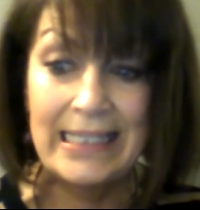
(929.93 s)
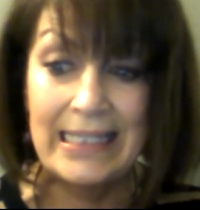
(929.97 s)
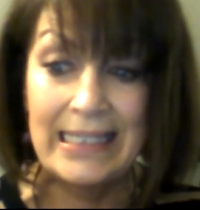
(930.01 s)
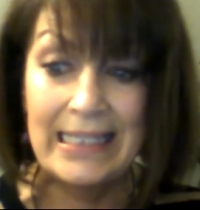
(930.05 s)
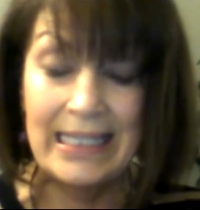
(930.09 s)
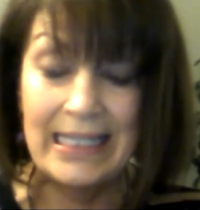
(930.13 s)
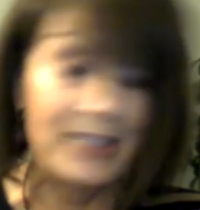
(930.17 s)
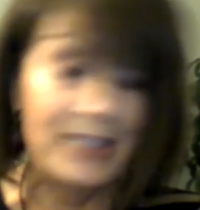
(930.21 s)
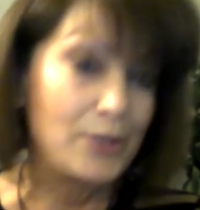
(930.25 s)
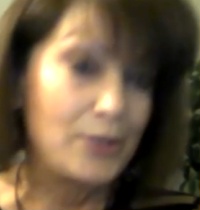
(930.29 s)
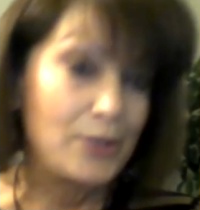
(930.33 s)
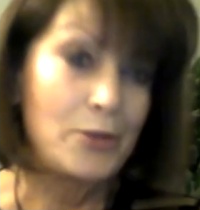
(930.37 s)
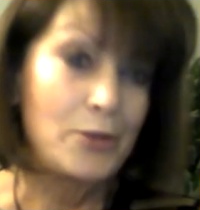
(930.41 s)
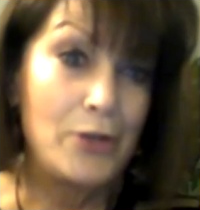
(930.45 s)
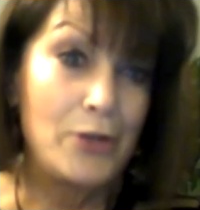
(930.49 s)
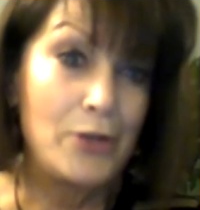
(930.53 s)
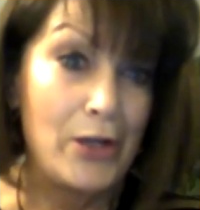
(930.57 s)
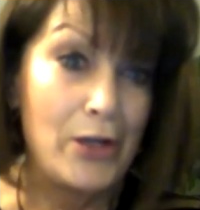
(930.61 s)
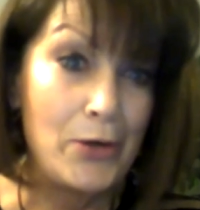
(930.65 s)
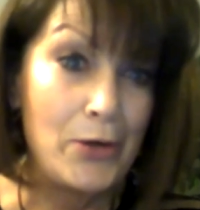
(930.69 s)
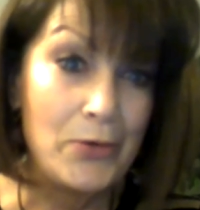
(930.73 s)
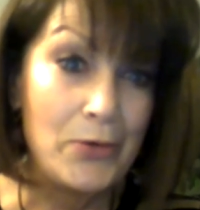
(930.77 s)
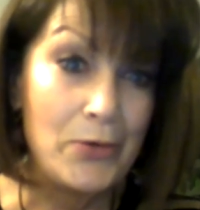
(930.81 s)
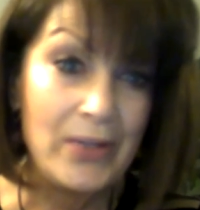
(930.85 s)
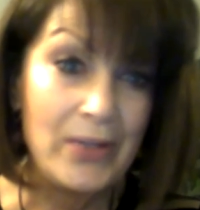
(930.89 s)
I told her
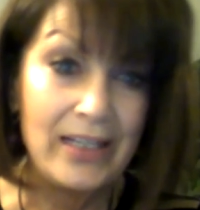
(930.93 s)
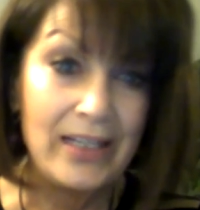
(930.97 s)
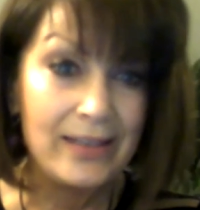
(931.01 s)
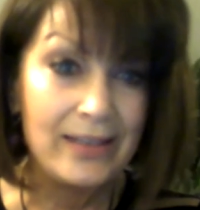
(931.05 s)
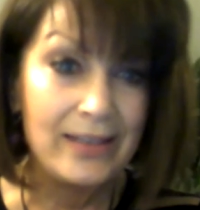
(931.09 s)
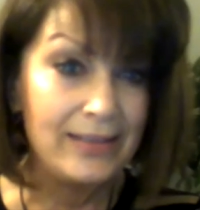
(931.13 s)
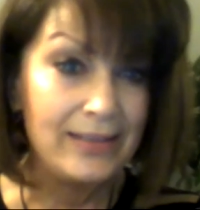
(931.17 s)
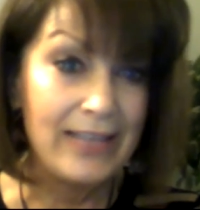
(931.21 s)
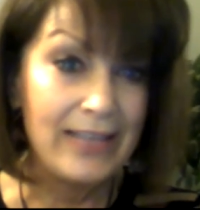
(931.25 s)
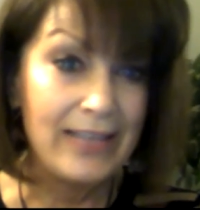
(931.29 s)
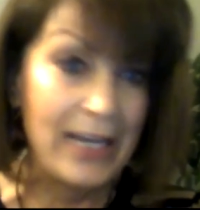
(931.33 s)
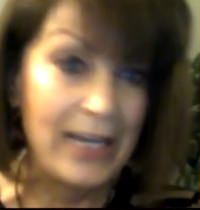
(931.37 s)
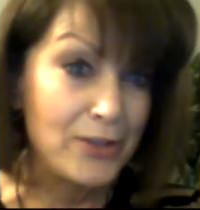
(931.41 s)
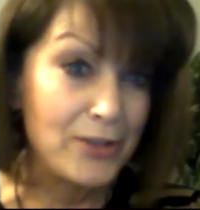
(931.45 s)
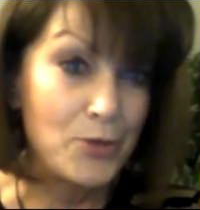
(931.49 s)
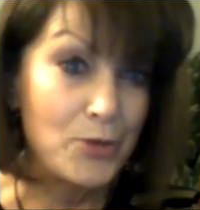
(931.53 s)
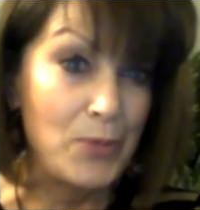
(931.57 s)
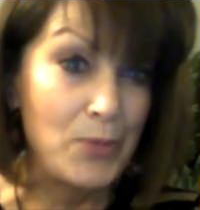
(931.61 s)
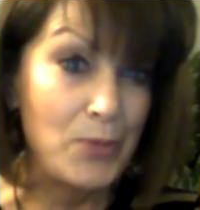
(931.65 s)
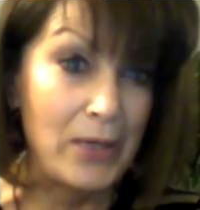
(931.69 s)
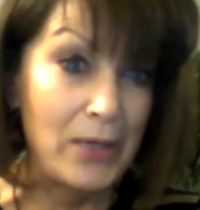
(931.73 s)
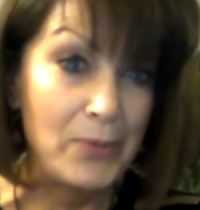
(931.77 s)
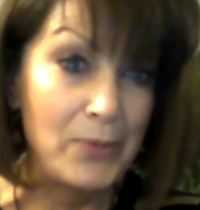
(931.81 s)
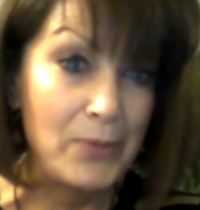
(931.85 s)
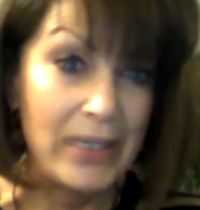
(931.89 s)
no, asked her
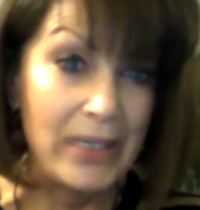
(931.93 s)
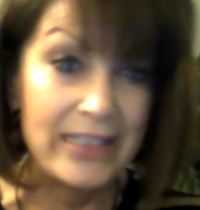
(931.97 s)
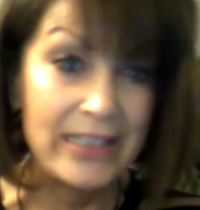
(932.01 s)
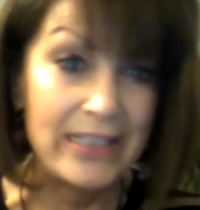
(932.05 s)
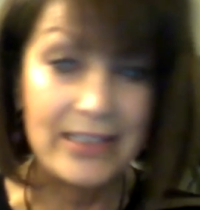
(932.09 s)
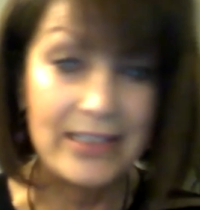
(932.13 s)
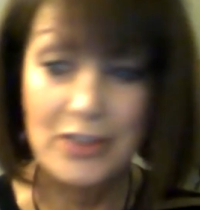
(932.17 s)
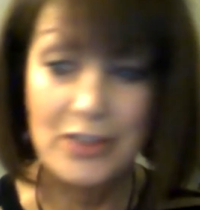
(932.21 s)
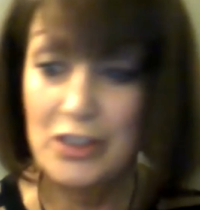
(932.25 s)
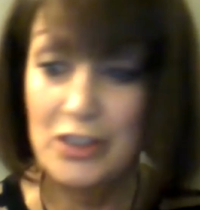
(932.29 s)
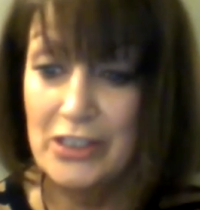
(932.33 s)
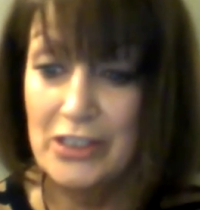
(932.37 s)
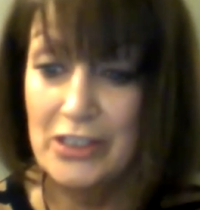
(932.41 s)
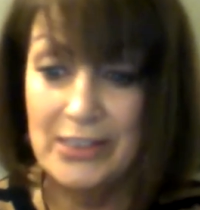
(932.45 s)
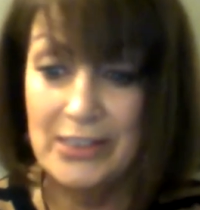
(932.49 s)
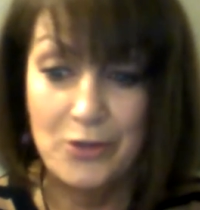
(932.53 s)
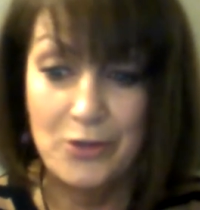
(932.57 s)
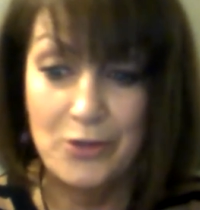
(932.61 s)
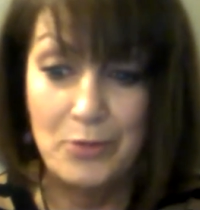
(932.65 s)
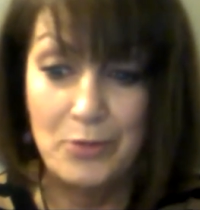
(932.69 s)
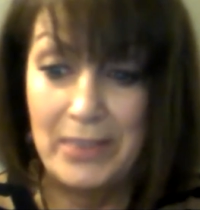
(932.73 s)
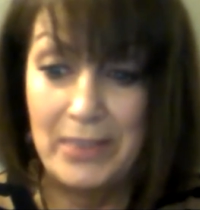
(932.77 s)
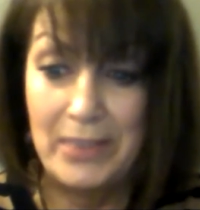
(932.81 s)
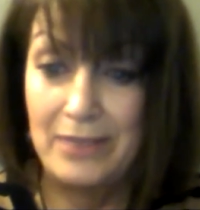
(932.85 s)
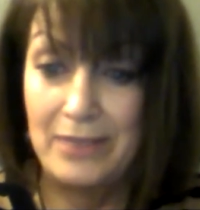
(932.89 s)
what it was, and she just
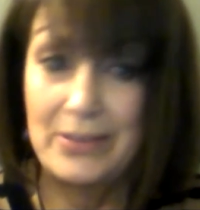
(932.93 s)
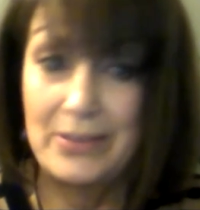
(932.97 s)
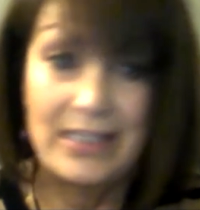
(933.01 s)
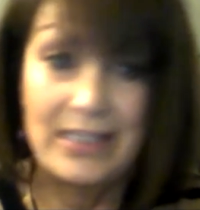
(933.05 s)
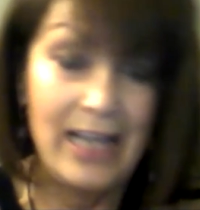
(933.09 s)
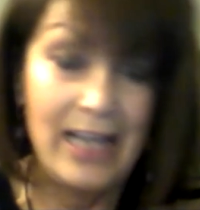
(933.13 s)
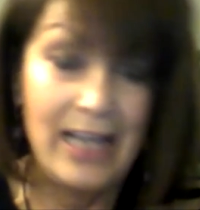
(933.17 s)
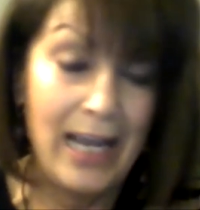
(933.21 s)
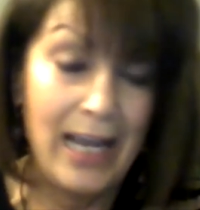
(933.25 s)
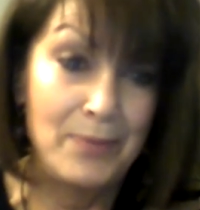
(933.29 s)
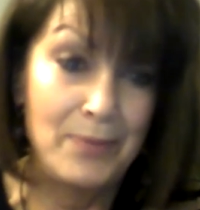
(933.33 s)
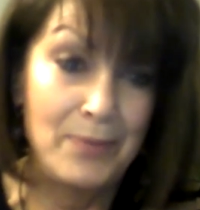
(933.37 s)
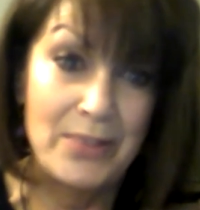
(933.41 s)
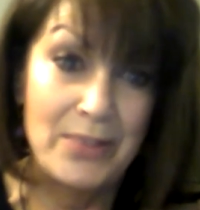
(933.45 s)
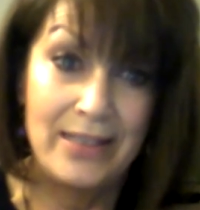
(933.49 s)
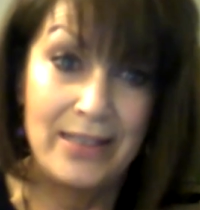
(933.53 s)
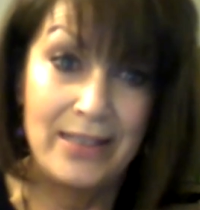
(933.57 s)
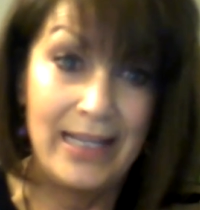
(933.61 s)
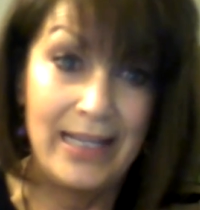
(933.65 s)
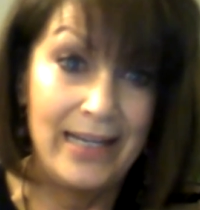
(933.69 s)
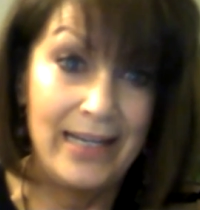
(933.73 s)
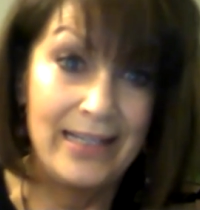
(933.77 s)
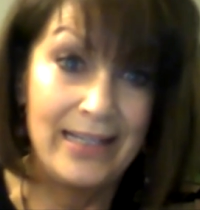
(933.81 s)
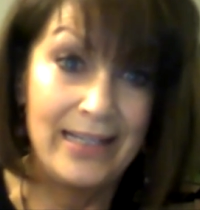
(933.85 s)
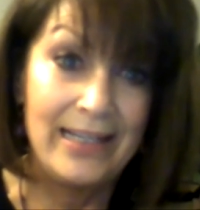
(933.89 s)
told me there was
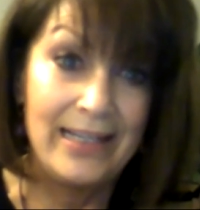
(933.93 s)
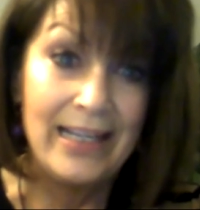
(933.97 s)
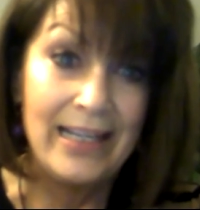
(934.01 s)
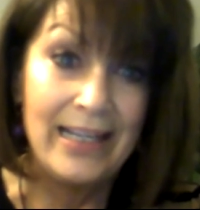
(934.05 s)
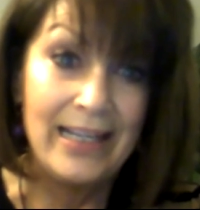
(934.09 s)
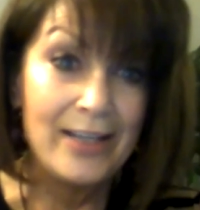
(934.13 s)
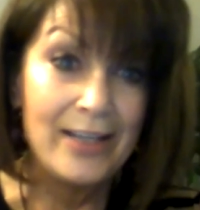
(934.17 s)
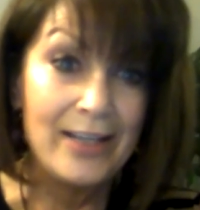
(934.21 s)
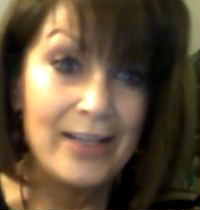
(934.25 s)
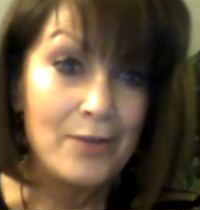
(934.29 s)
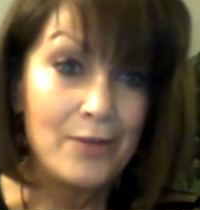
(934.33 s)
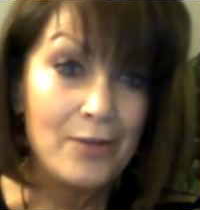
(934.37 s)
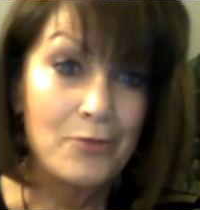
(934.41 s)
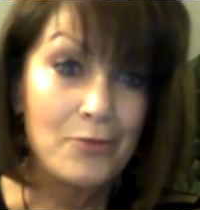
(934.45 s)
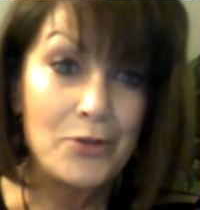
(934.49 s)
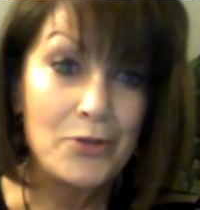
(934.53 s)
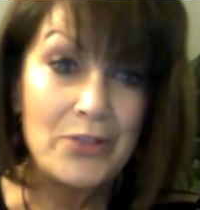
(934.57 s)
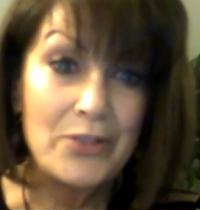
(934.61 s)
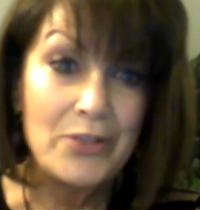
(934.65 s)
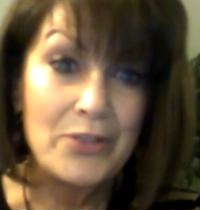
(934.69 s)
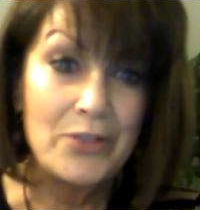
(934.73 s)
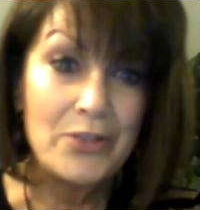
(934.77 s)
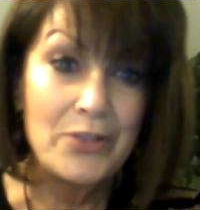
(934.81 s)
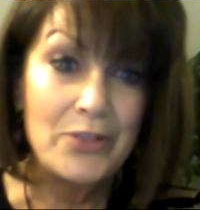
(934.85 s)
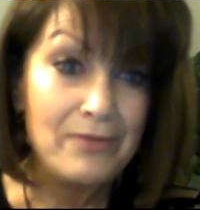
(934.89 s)
encapsulated
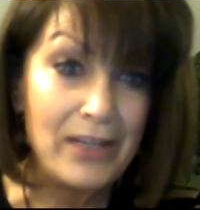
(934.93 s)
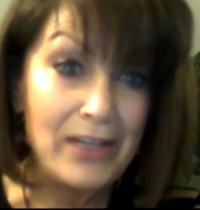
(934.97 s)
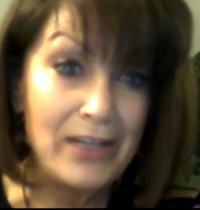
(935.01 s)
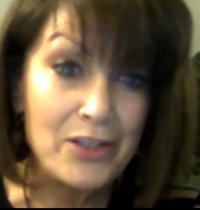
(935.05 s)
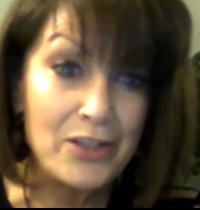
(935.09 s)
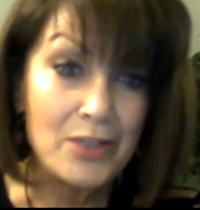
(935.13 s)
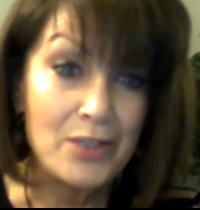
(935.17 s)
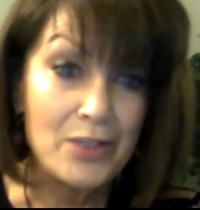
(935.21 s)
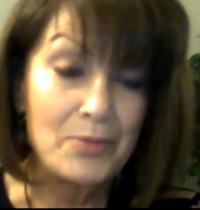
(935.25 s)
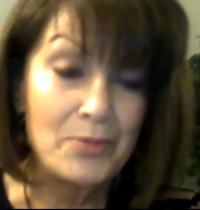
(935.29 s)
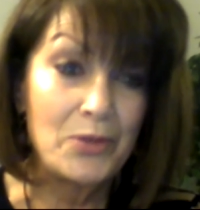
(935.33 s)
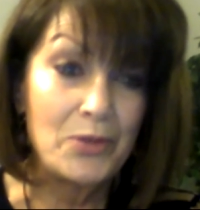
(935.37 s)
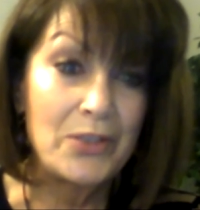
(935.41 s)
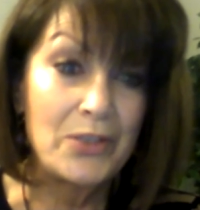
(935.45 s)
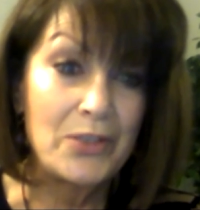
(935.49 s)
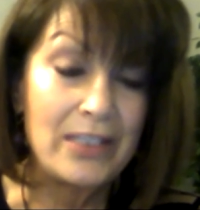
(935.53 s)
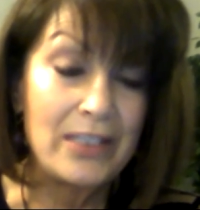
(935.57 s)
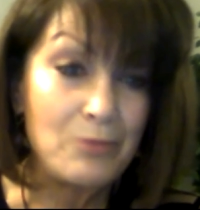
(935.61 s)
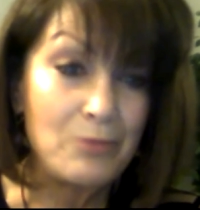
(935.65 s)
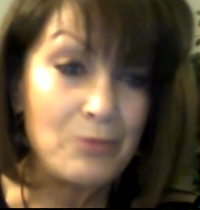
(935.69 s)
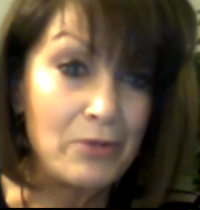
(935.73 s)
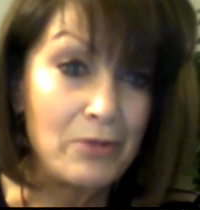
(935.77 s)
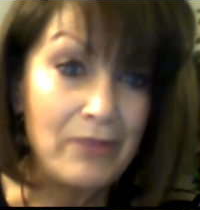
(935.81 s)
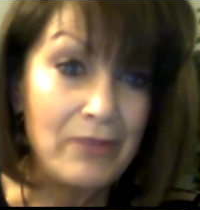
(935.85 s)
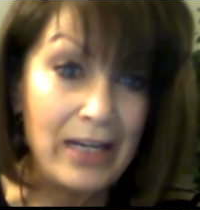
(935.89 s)
fruits and vegetables
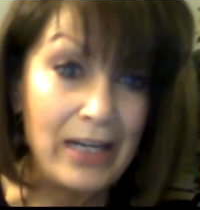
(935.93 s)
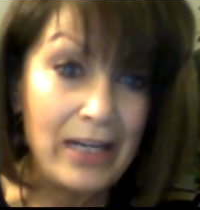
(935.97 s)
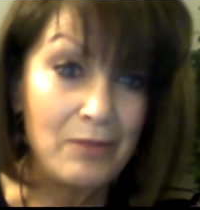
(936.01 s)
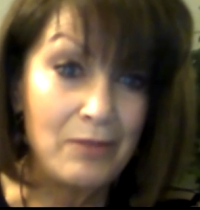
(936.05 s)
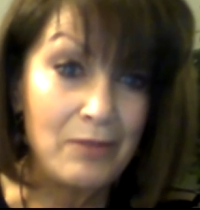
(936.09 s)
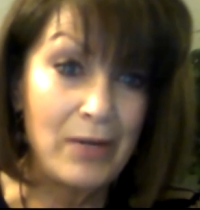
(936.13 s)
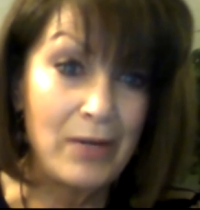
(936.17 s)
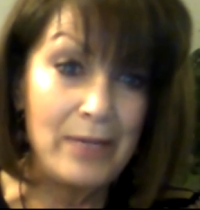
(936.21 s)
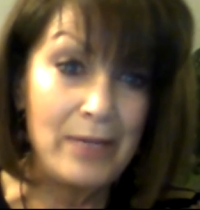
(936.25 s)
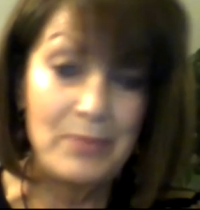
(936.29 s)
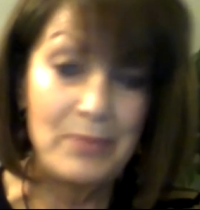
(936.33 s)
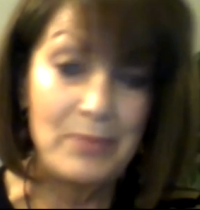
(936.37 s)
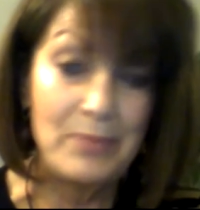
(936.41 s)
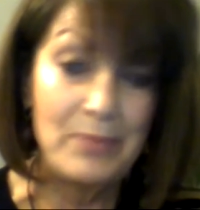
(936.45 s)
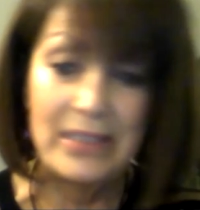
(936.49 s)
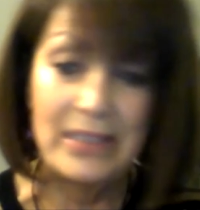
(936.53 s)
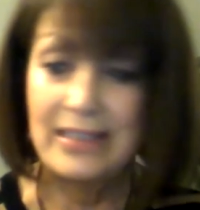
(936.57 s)
that were vine ripened.